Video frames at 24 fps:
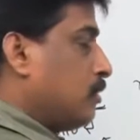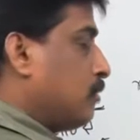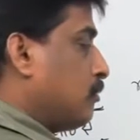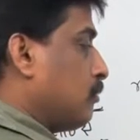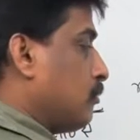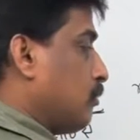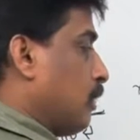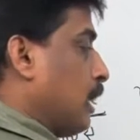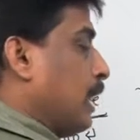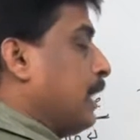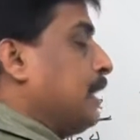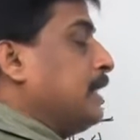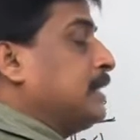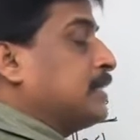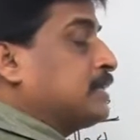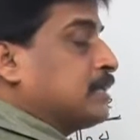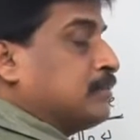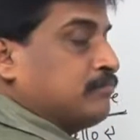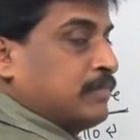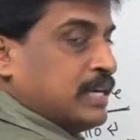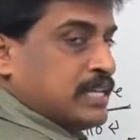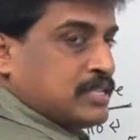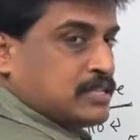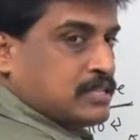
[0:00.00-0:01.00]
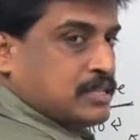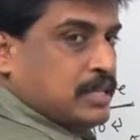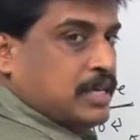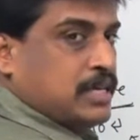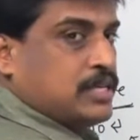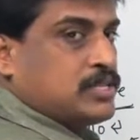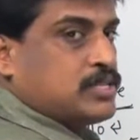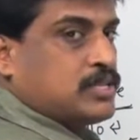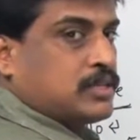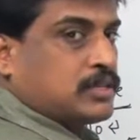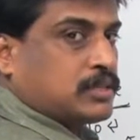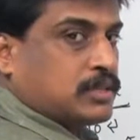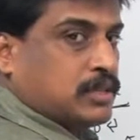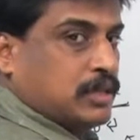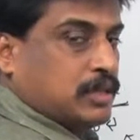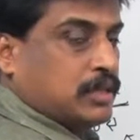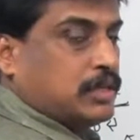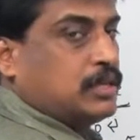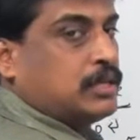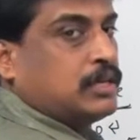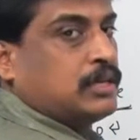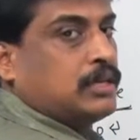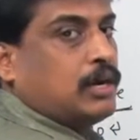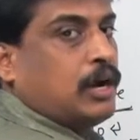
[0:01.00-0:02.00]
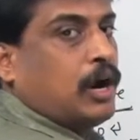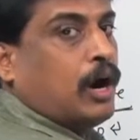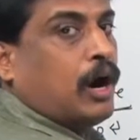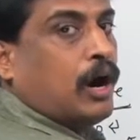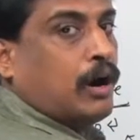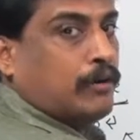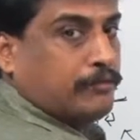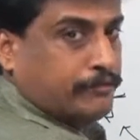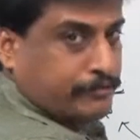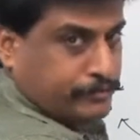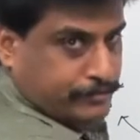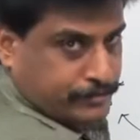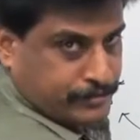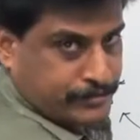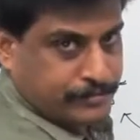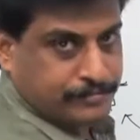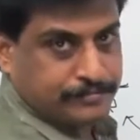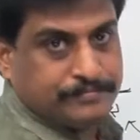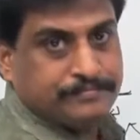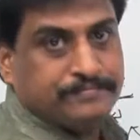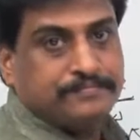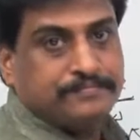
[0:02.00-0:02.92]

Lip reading: write a message turned off.